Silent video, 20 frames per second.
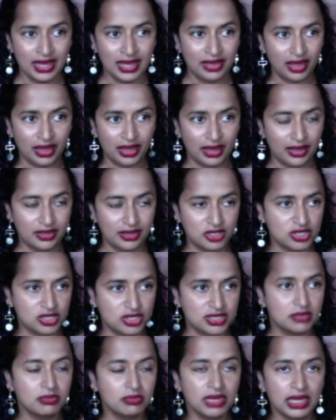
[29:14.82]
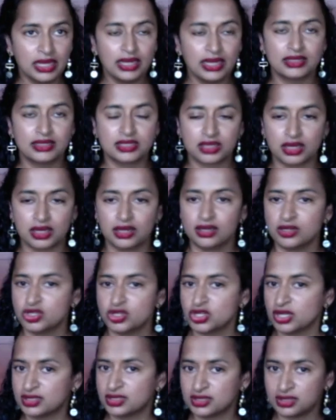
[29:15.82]
it's just to me it's going to
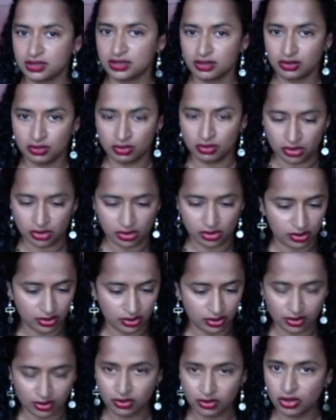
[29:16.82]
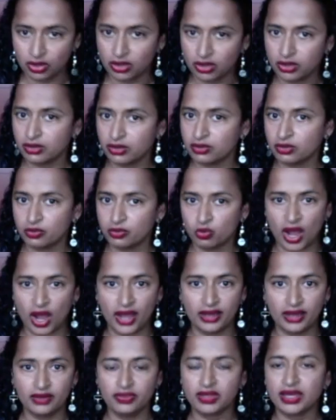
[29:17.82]
just
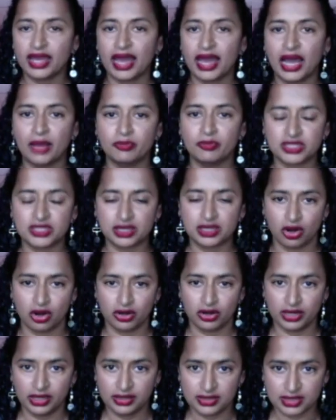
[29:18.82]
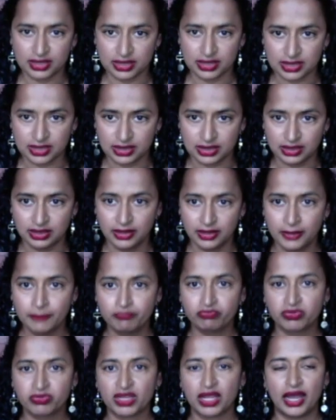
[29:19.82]
widen the gaps that already existed
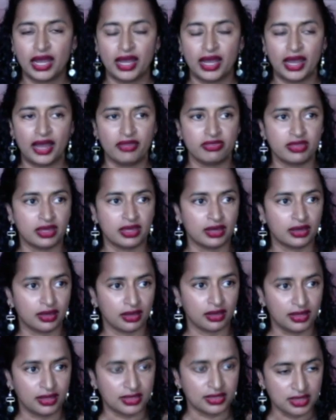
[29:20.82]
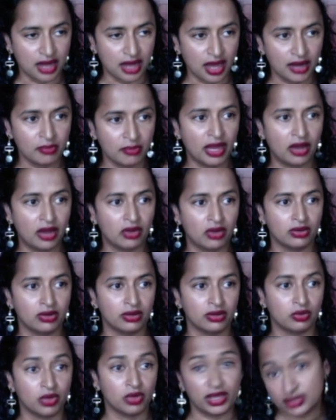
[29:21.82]
I, I think it's not about
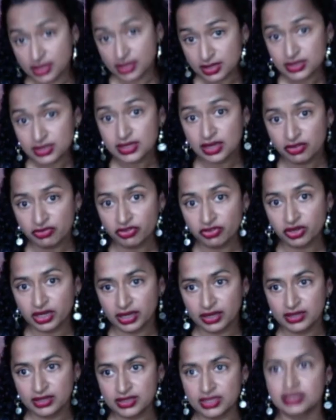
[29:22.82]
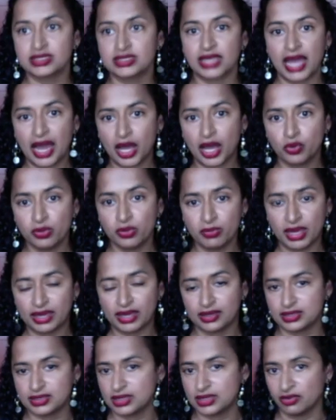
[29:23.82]
is it safe for kids? It's how do we make it
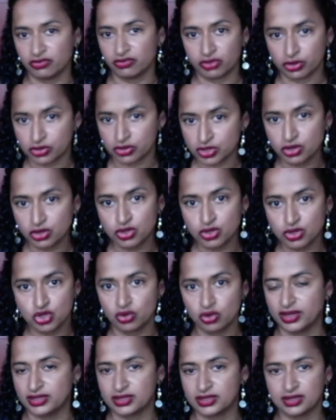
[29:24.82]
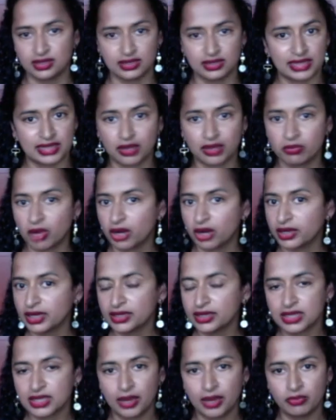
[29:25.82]
safe? There's no choice. This like marking
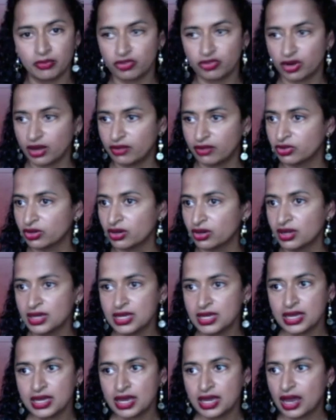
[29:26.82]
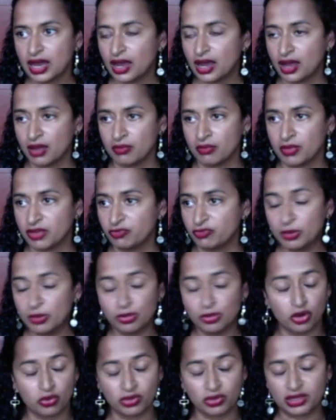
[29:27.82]
time forever. Um, if people
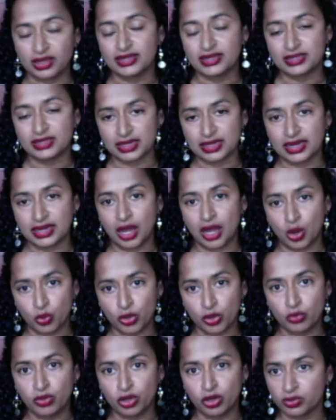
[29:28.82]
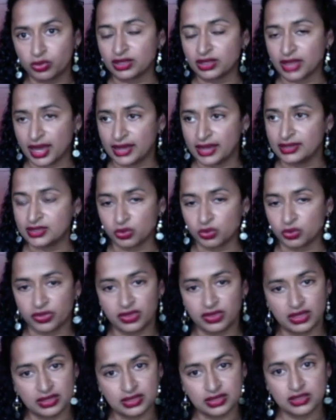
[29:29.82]
don't realize it now, we will realize with
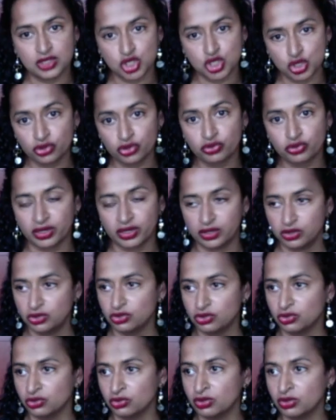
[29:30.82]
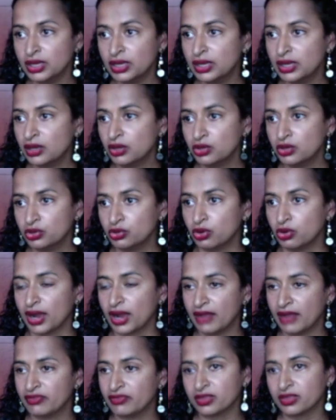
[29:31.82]
these children who who are
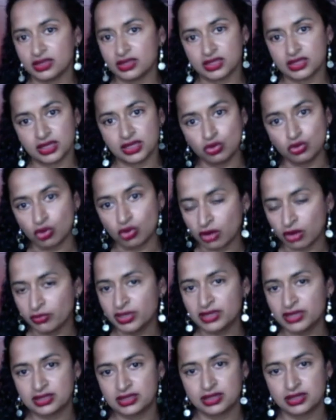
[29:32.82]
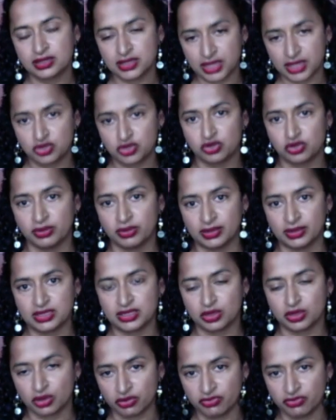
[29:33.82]
having these enormous detriments to
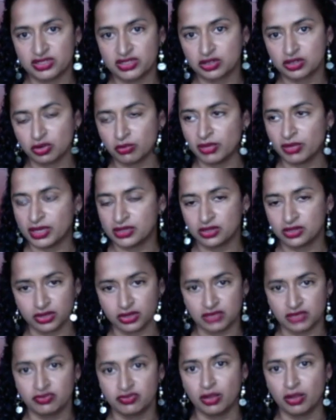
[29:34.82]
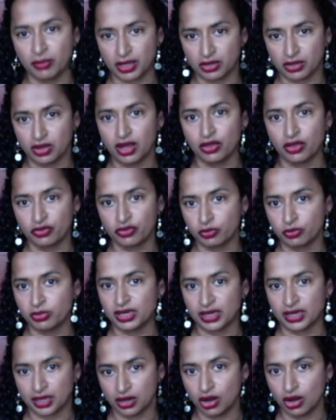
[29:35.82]
their physical, mental, and developmental health for being
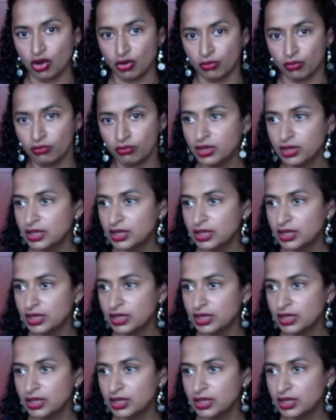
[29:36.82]
at home.